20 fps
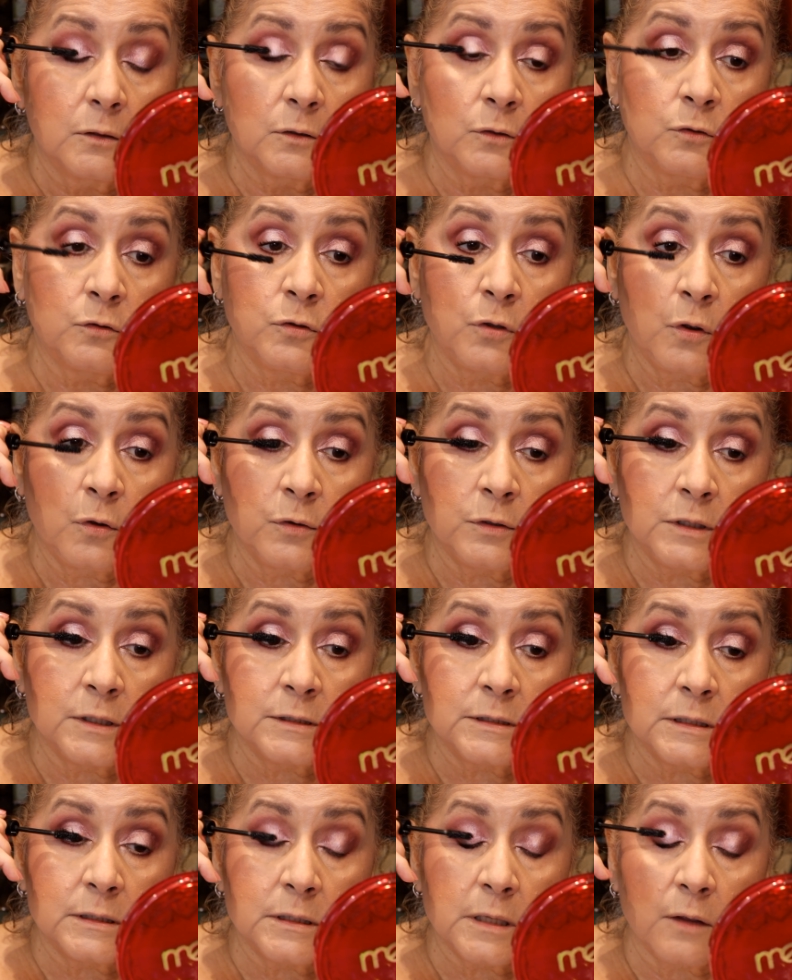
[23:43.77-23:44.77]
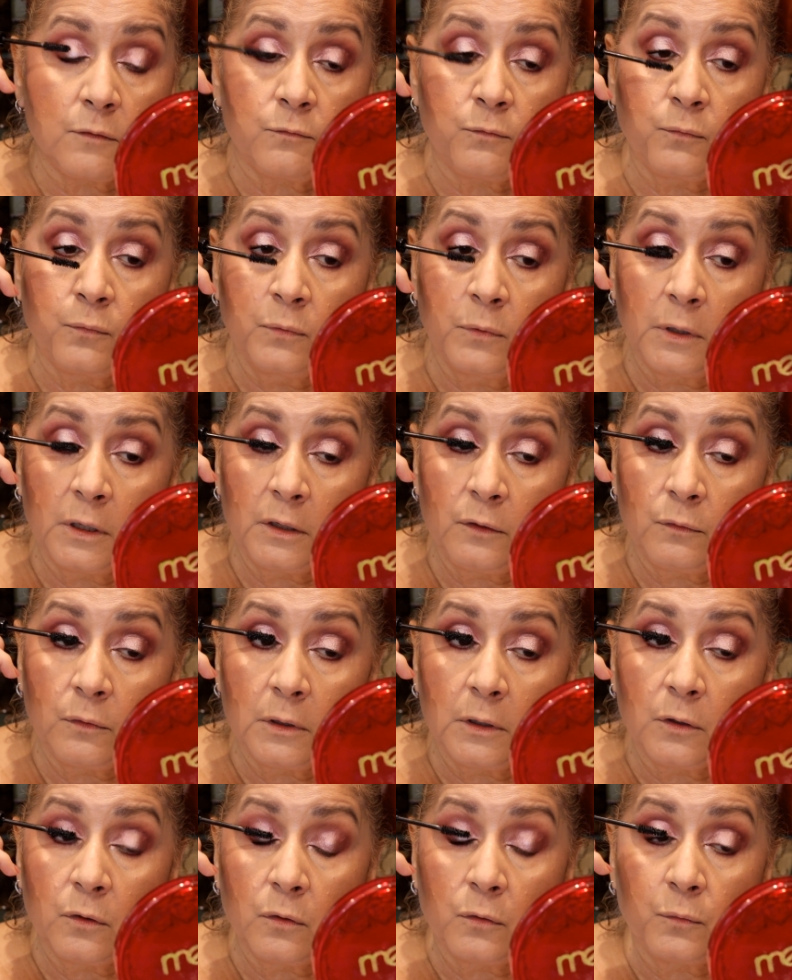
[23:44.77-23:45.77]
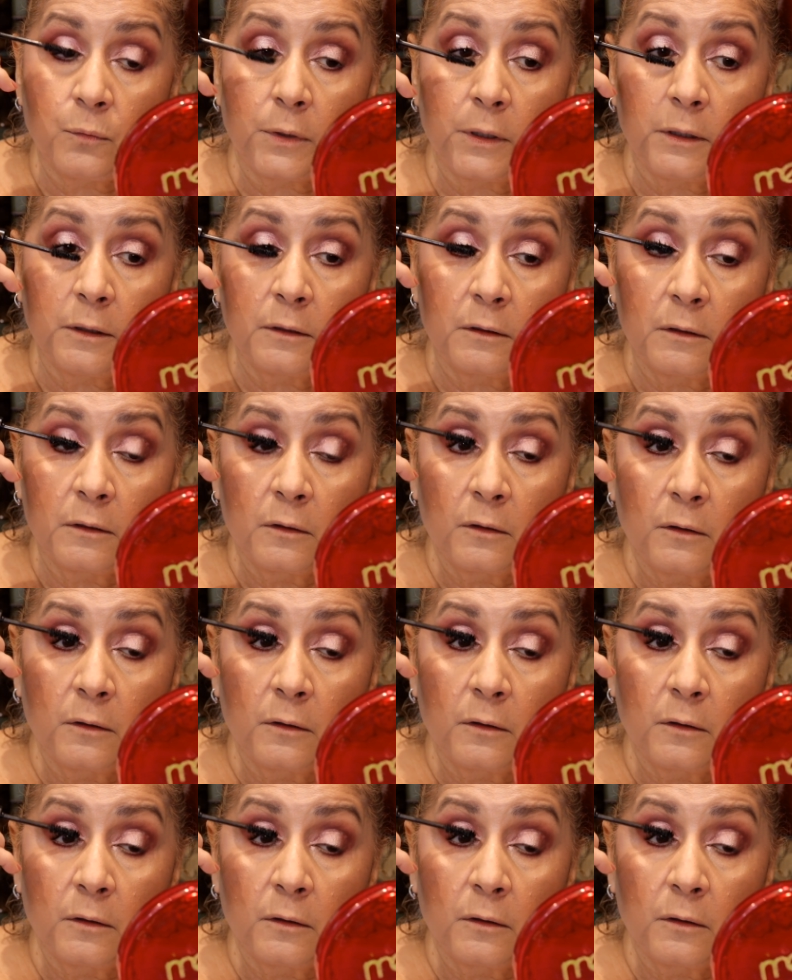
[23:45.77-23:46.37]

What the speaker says: So this is a really, really good one.